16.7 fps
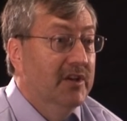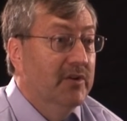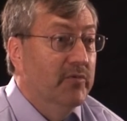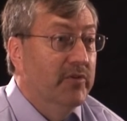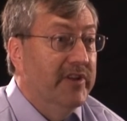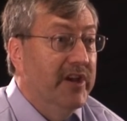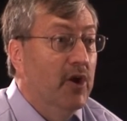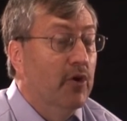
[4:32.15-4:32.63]

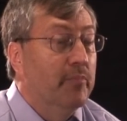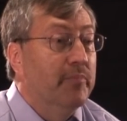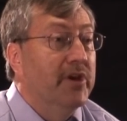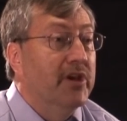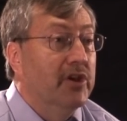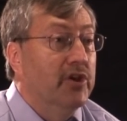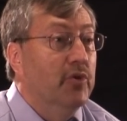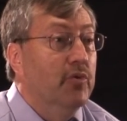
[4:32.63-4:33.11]
with
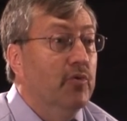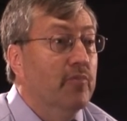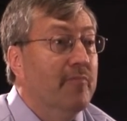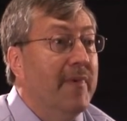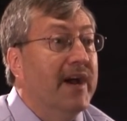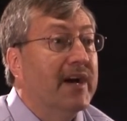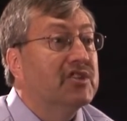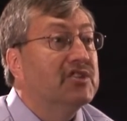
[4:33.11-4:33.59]
helping you
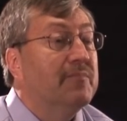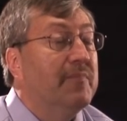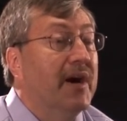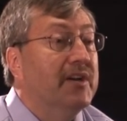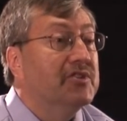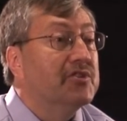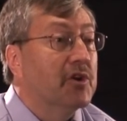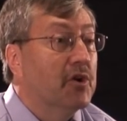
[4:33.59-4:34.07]

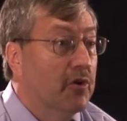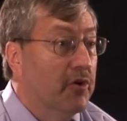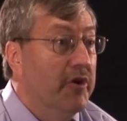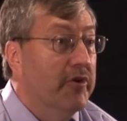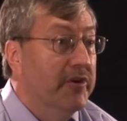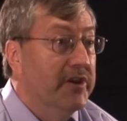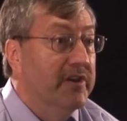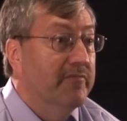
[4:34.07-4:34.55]
maximize the
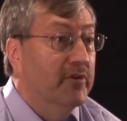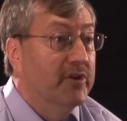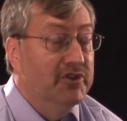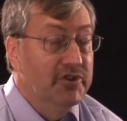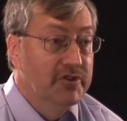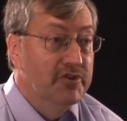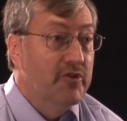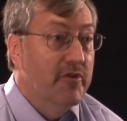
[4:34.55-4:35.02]
clarity of
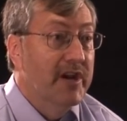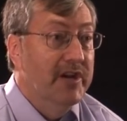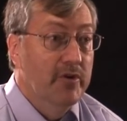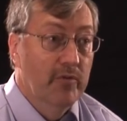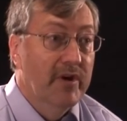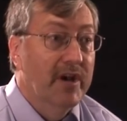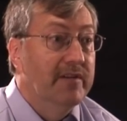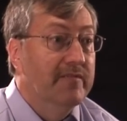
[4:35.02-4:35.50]
what you're trying
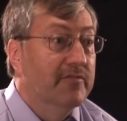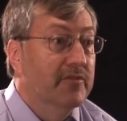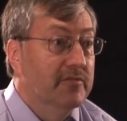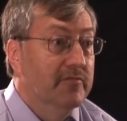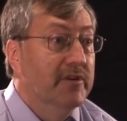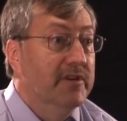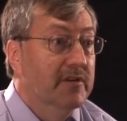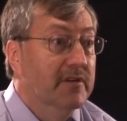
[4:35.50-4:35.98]
to write for
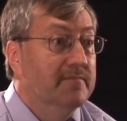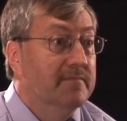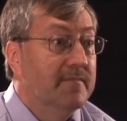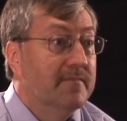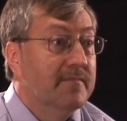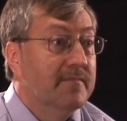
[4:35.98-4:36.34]
the reader.